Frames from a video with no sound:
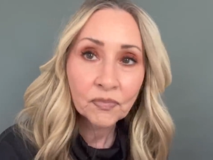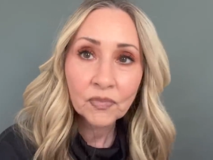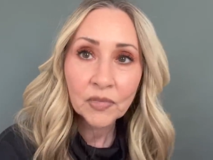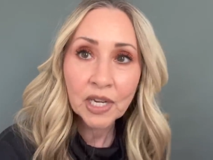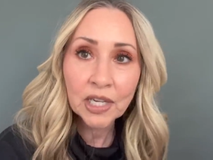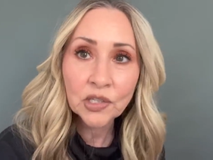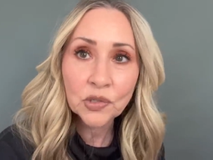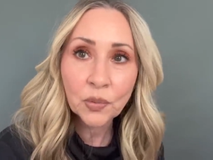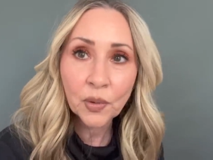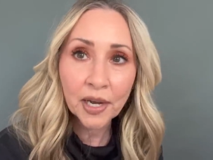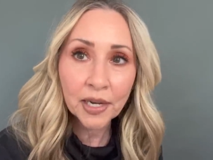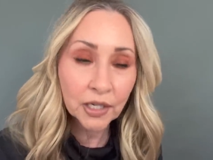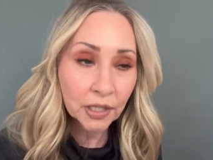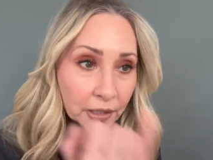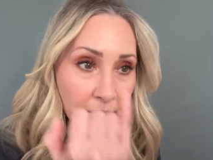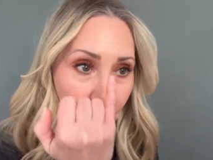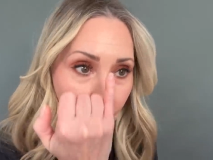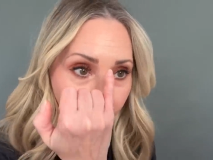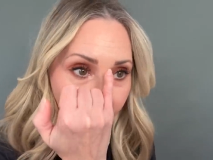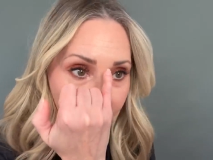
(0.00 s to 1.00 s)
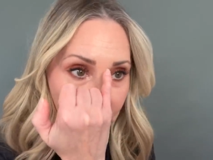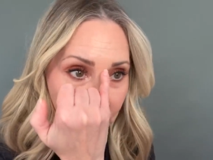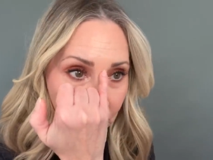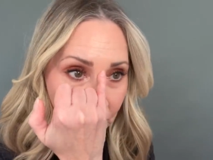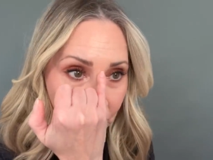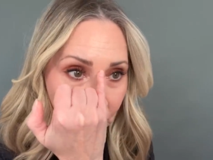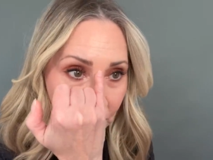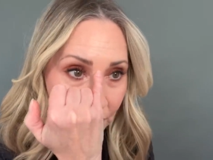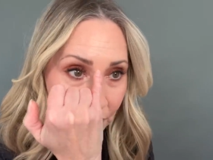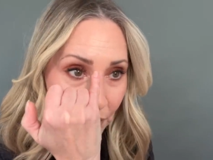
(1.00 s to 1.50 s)
It's why I couldn't wait to
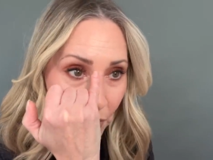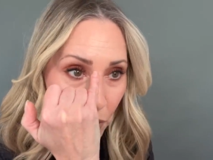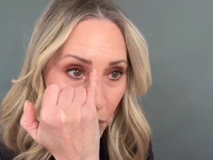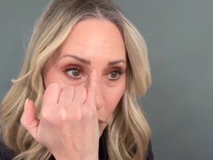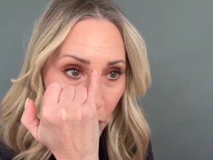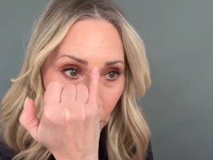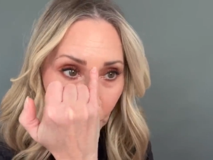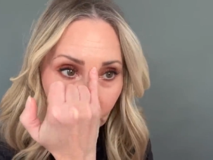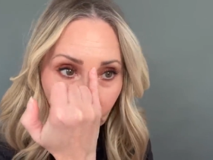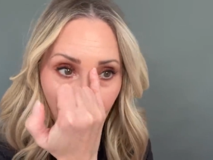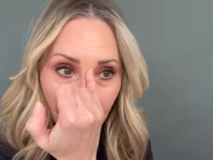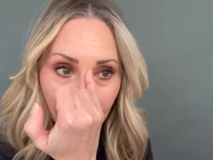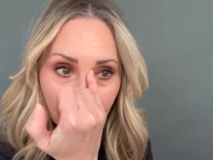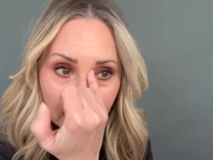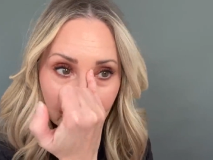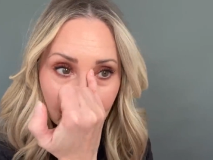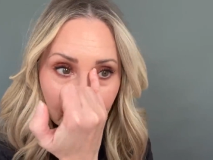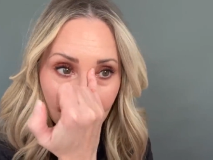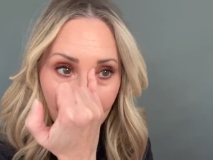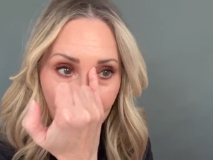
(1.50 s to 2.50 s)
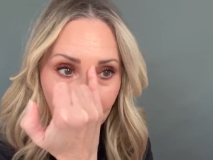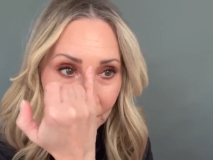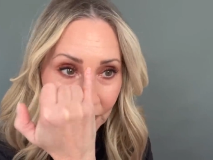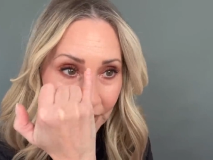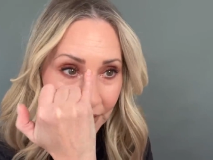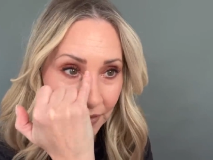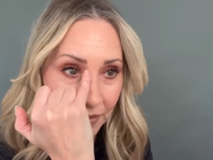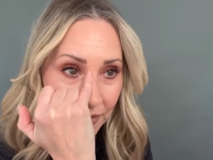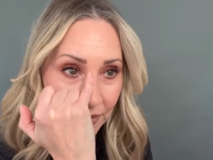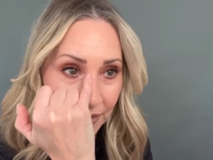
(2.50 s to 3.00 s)
show you. The whole purpose of this
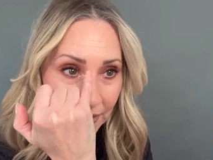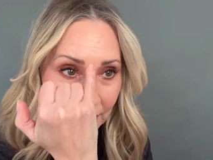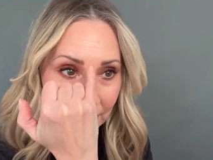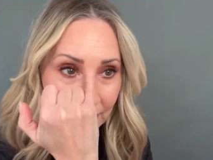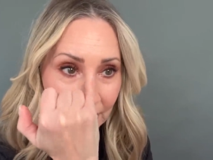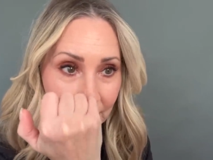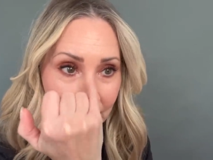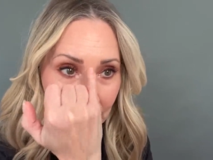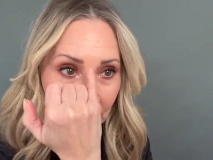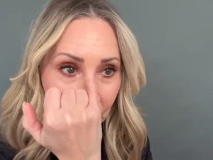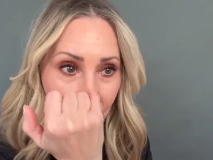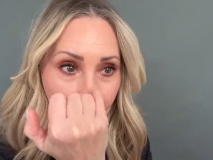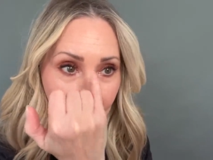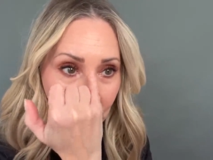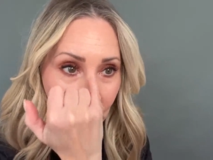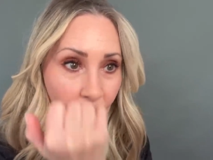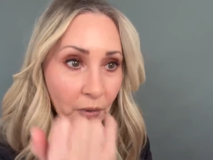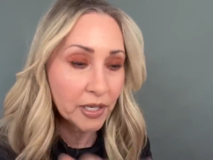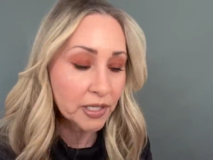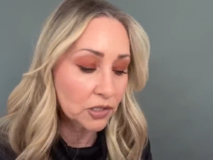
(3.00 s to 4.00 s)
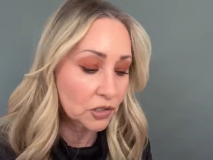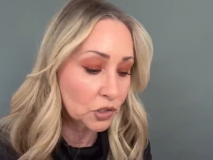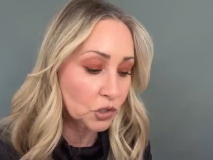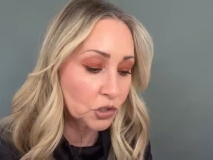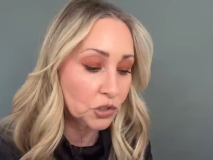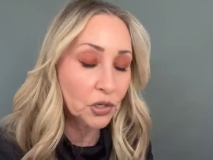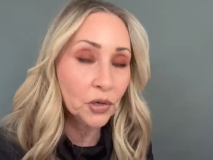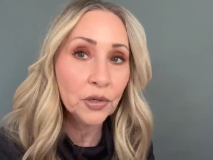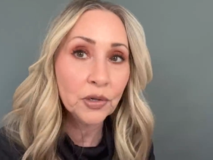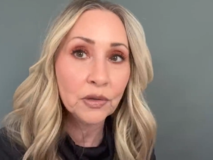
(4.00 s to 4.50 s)
video today is because I couldn't wait to
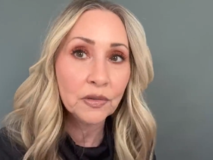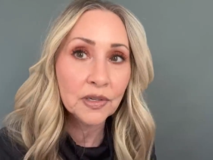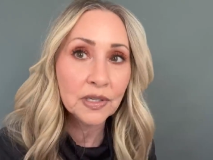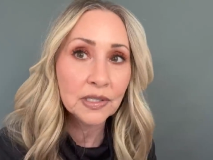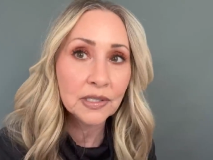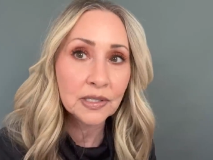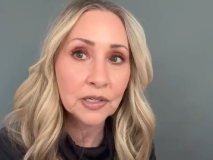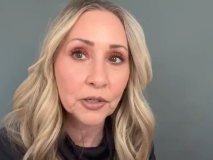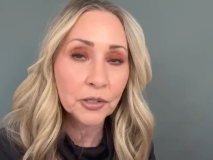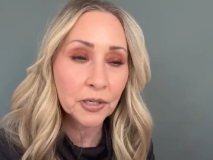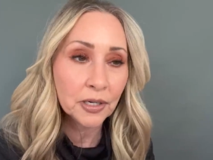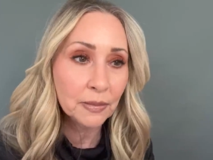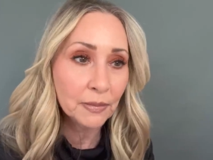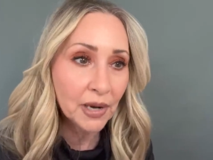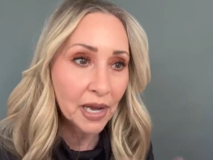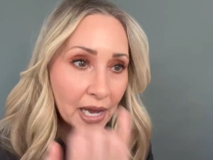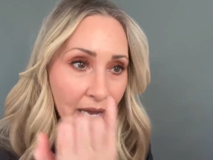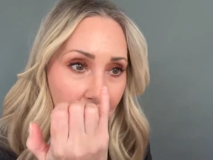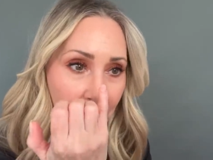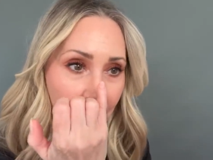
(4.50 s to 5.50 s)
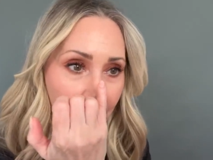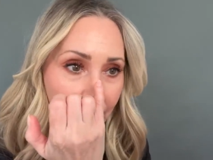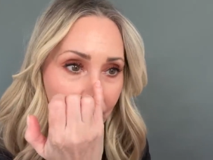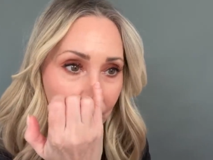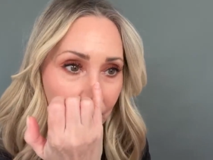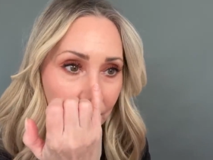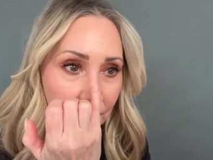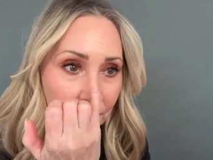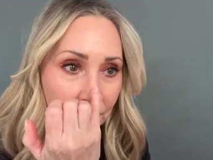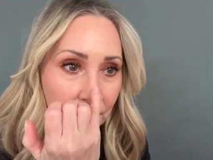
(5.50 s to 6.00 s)
show you these cream
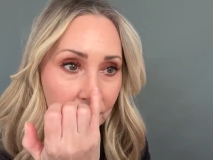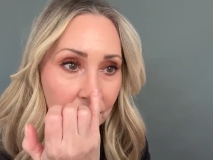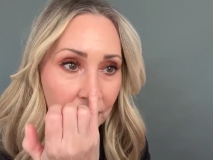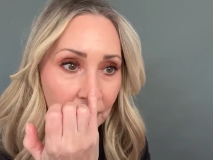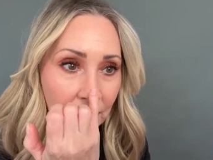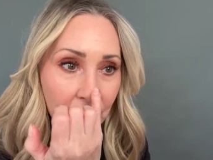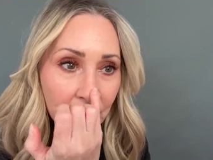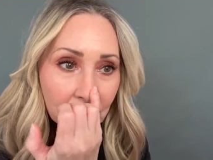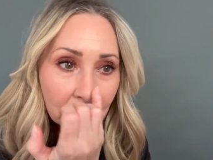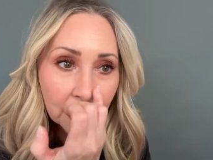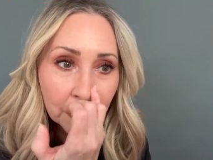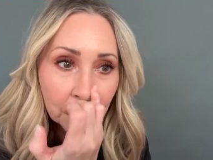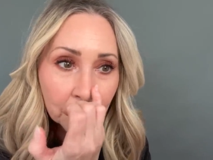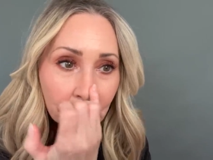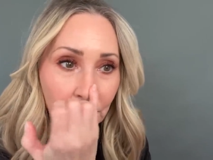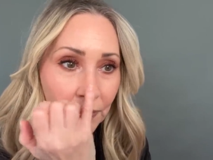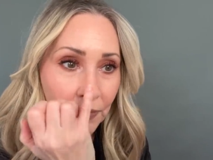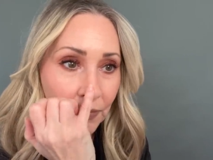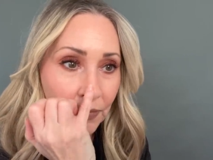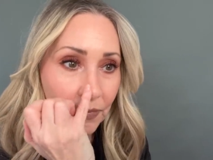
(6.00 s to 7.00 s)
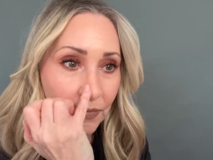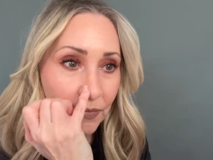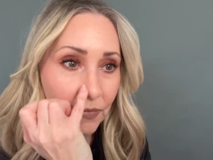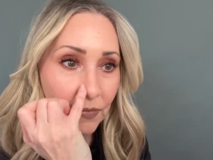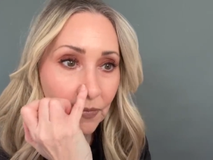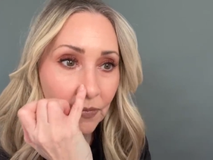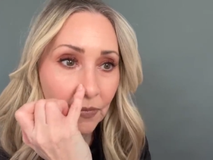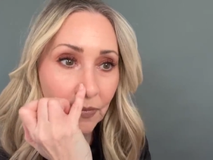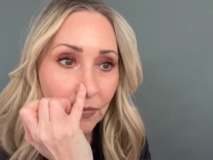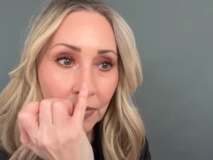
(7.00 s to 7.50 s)
highlighters.
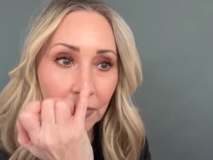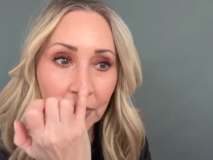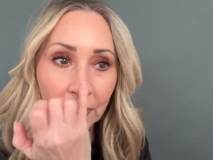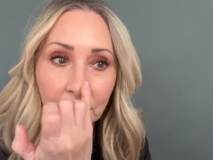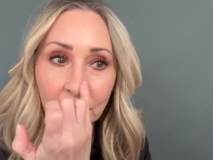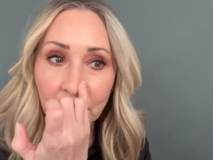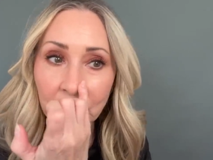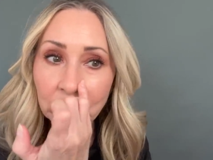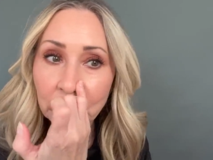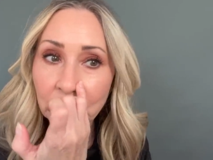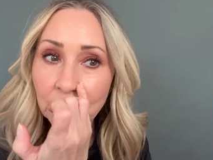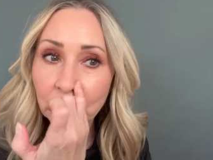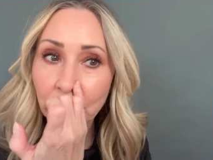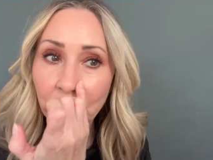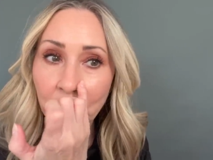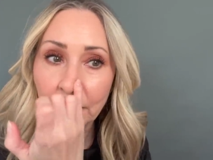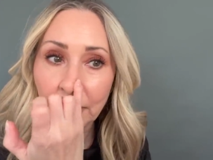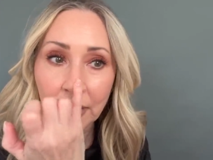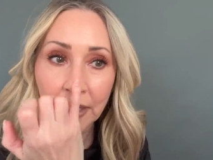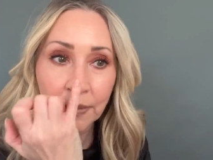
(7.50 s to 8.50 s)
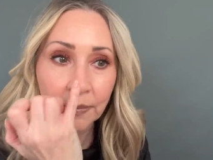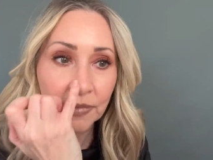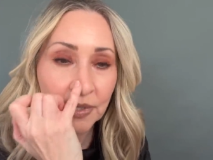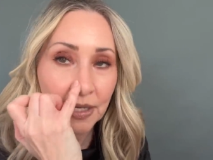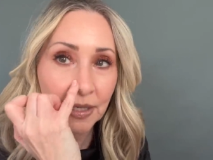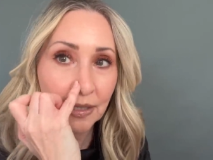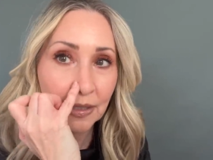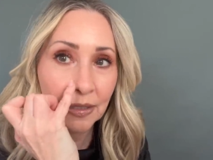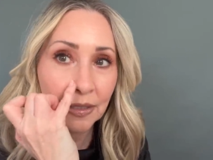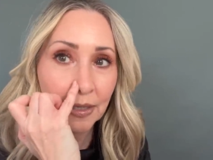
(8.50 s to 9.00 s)
I'm going to do the
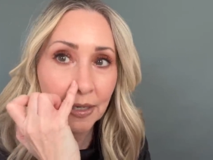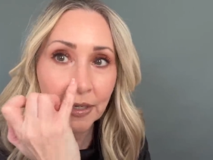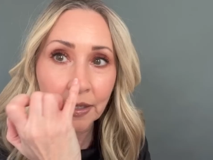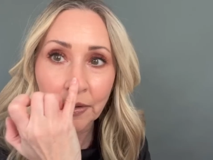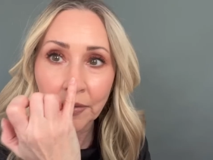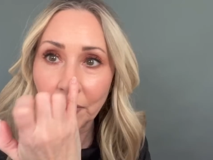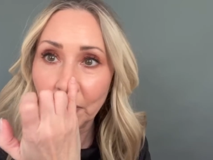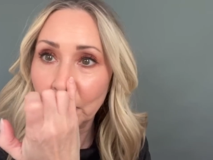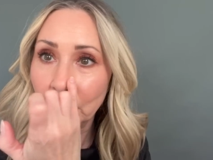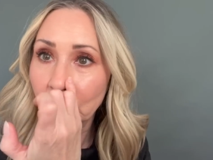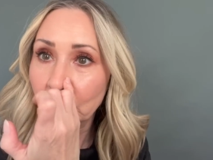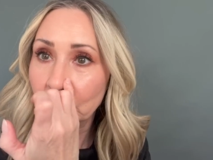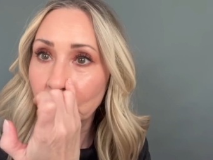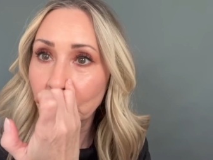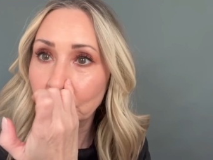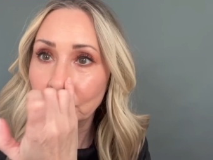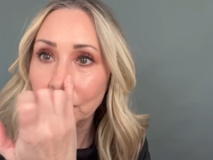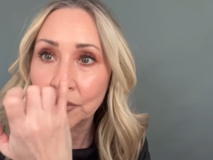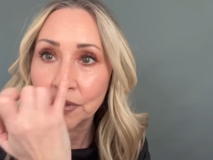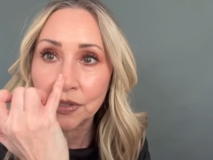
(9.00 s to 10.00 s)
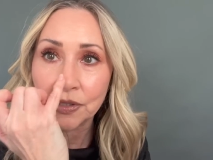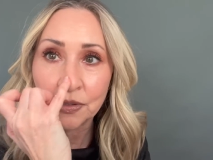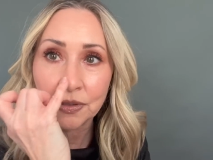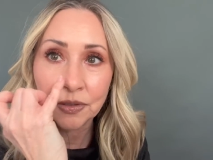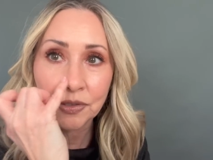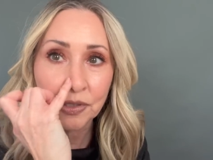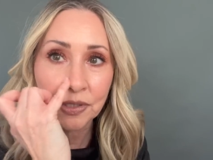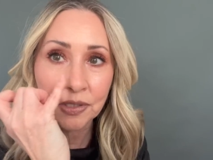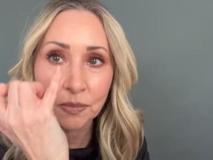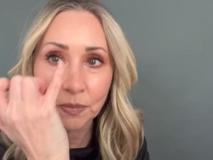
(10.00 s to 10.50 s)
M99 on the nose
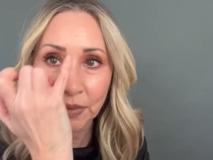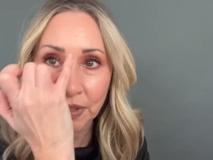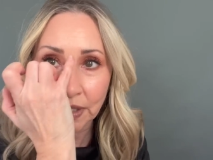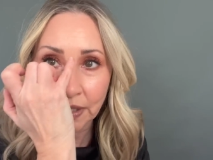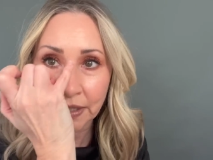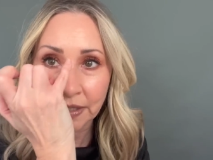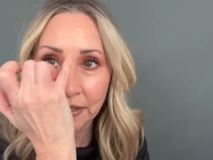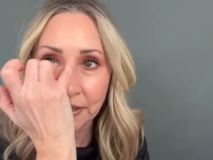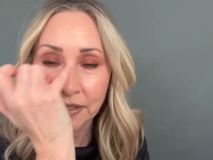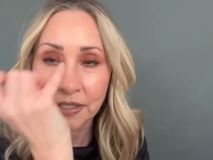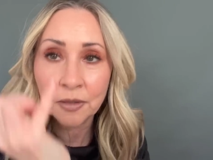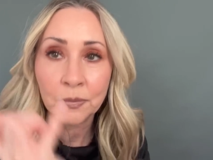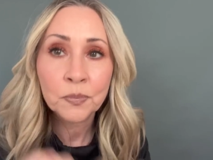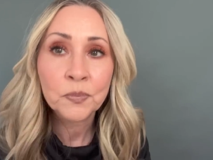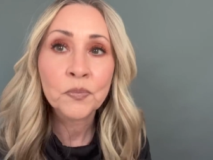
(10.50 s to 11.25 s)
just because.